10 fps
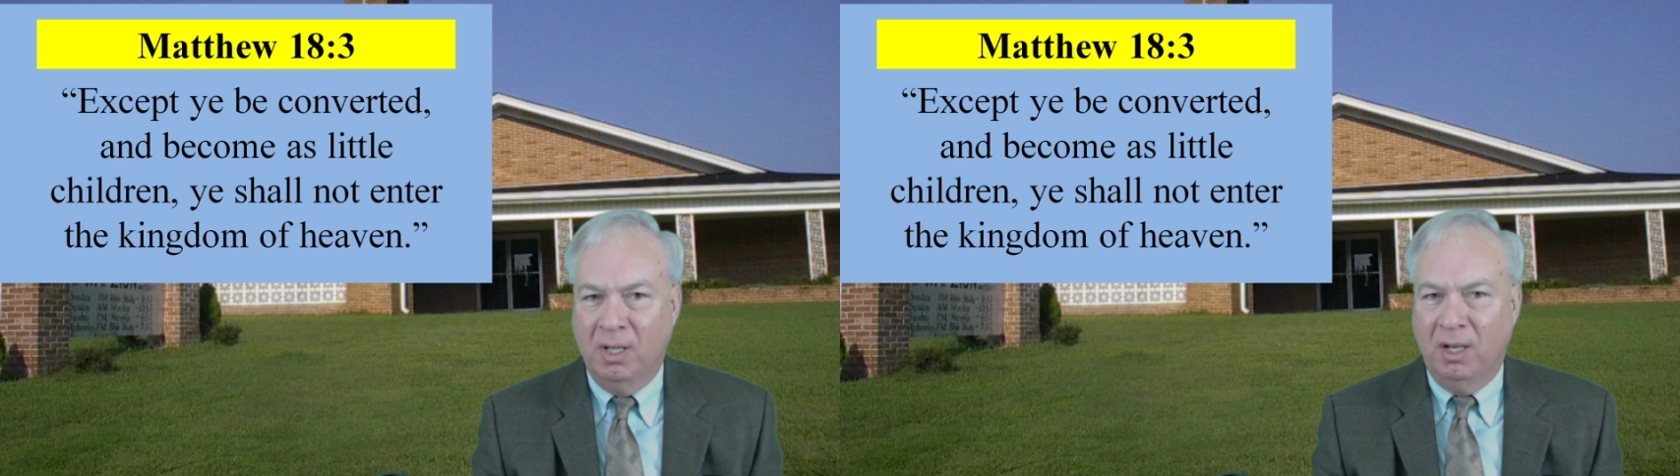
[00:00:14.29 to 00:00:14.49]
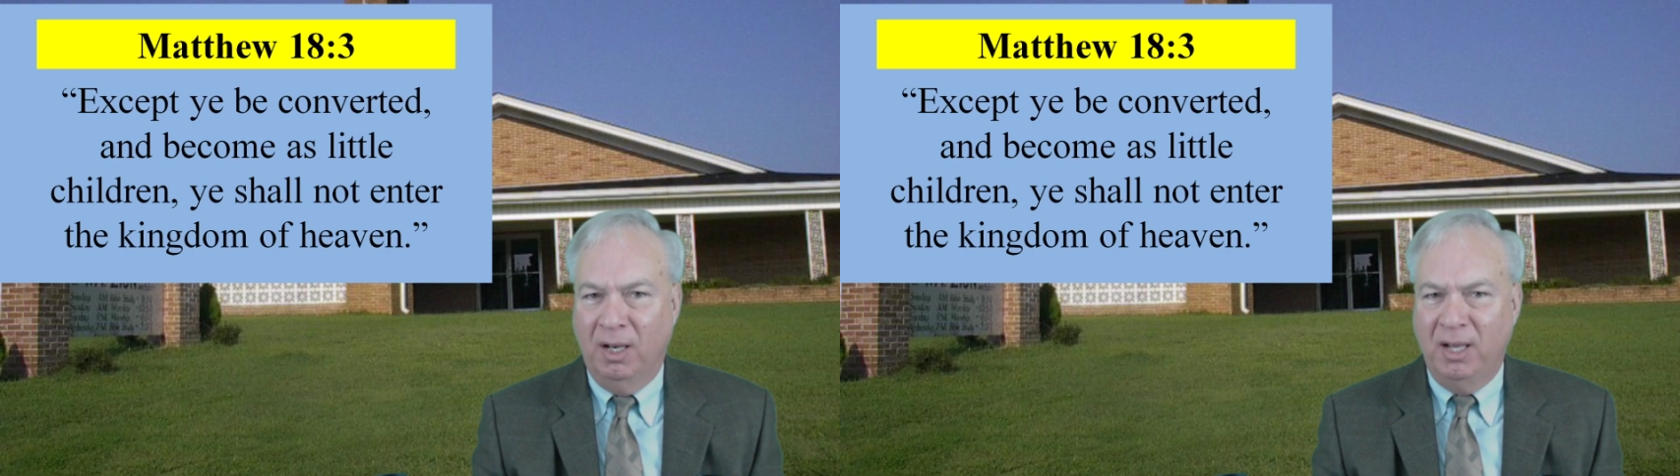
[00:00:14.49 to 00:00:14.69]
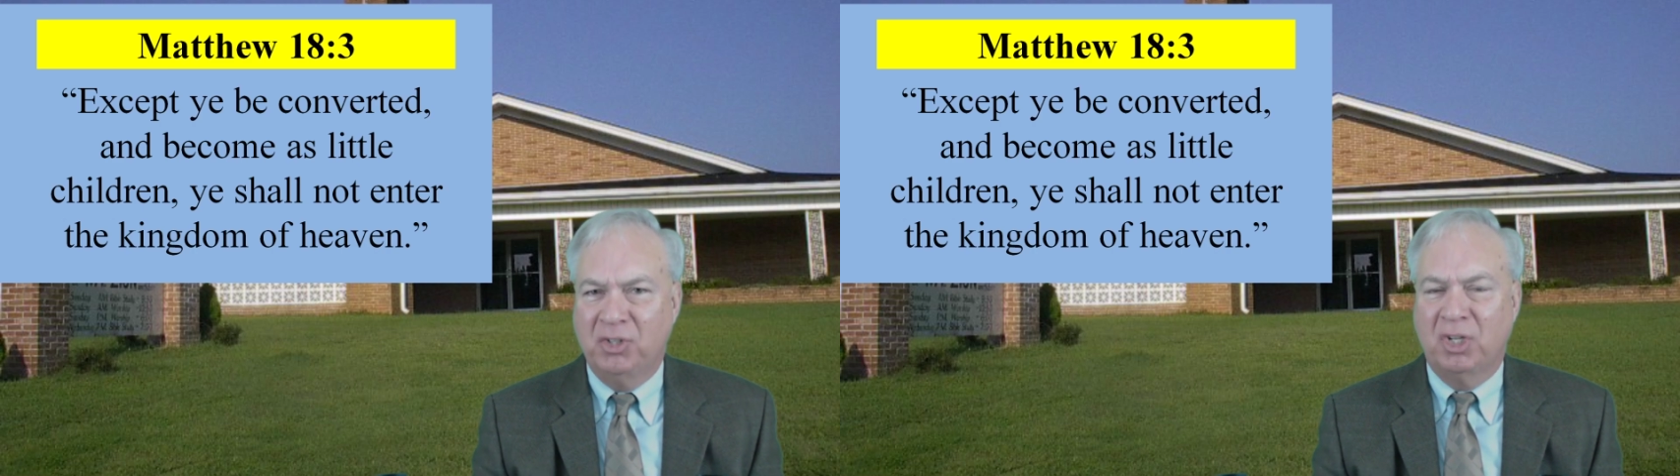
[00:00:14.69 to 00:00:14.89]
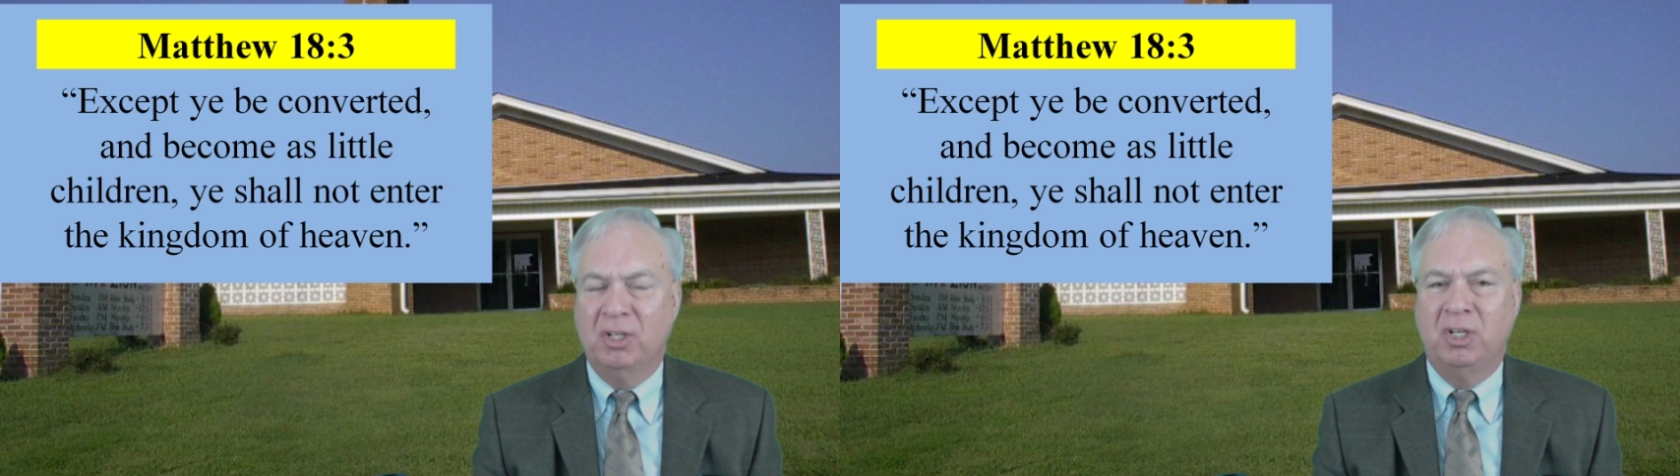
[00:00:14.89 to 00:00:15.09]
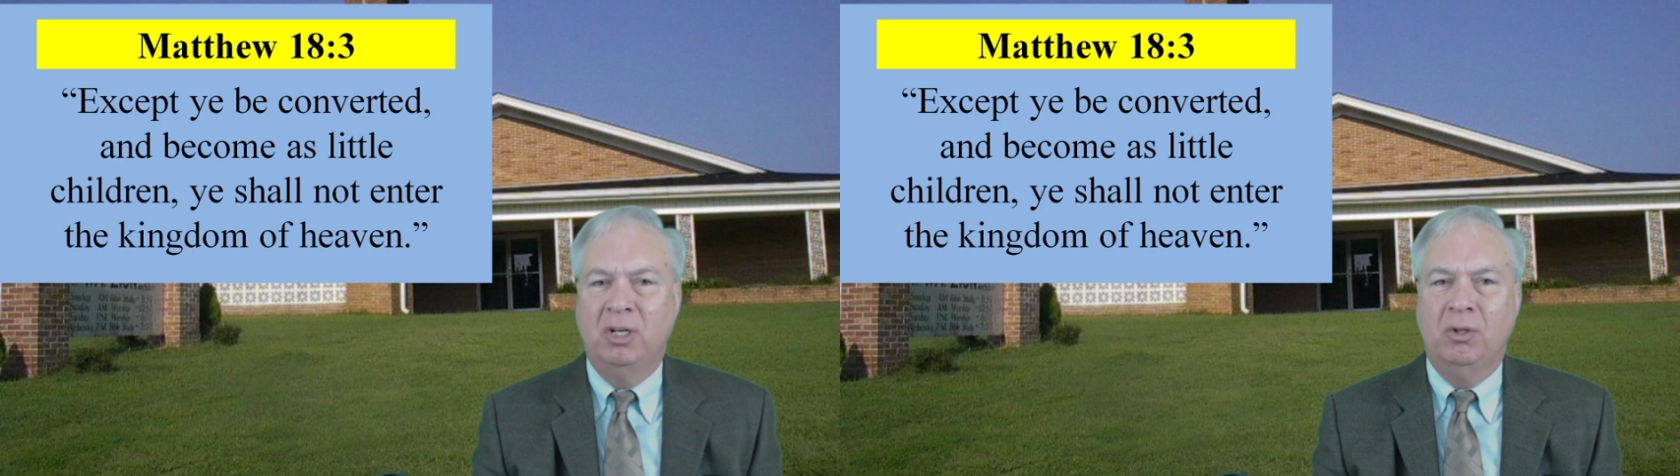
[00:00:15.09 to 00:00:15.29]
Let us
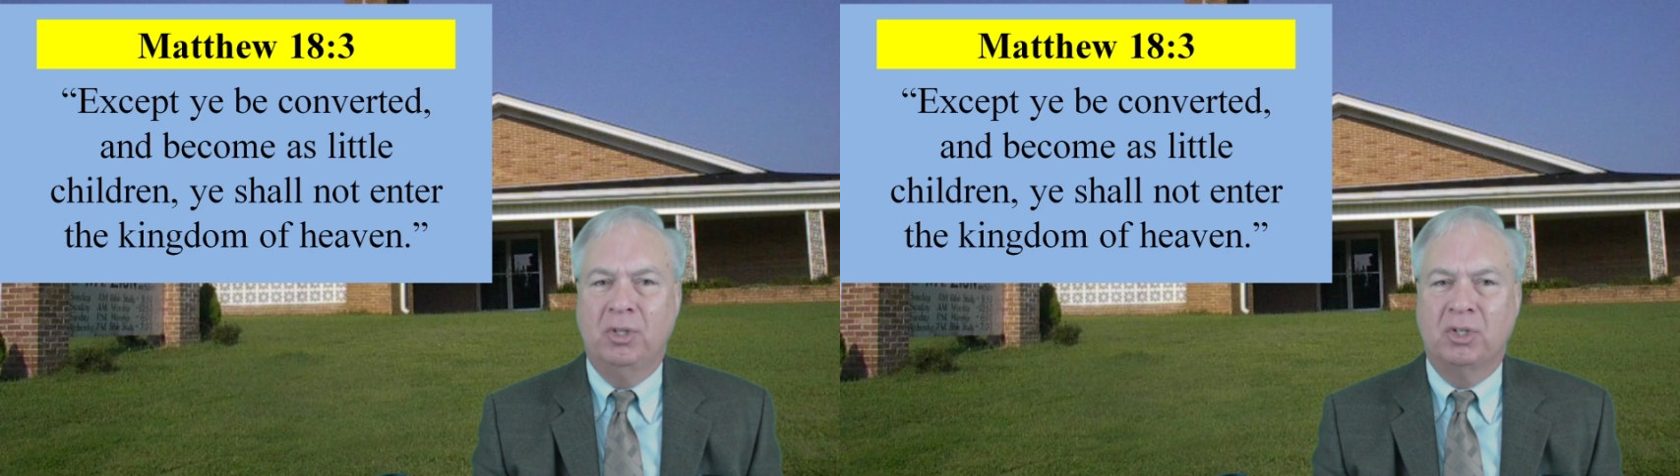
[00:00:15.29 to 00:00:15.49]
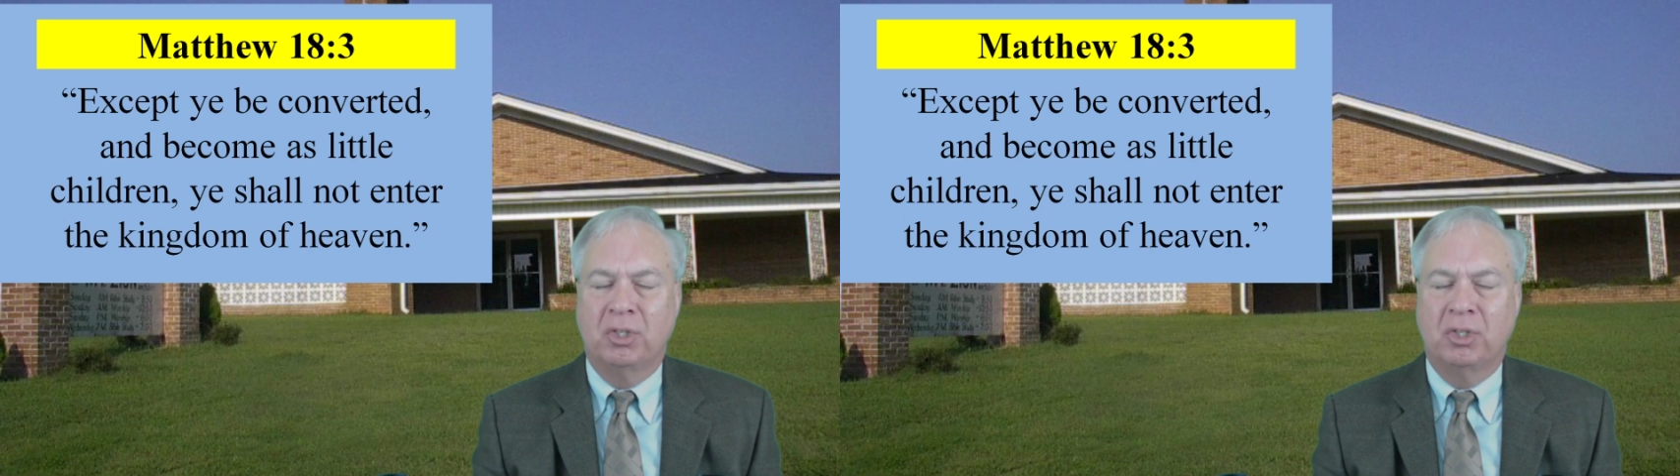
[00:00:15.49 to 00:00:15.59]
continue this